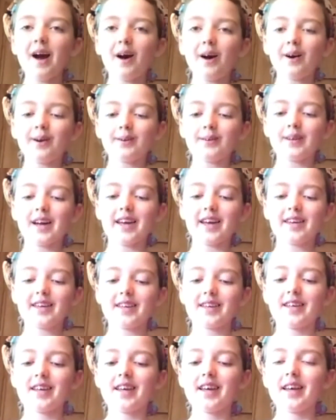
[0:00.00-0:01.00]
Alright,
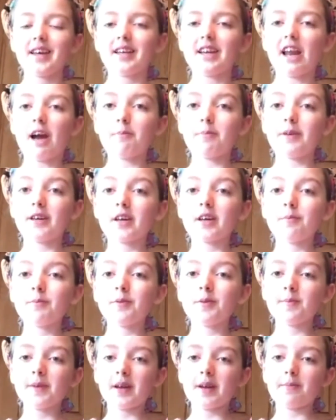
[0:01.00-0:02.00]
now pick up
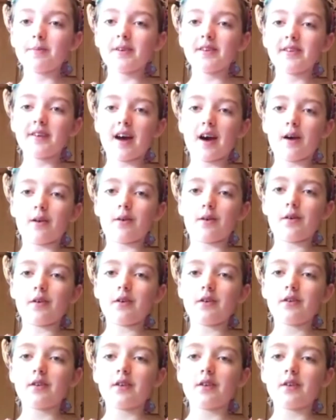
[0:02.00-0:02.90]
your paper towel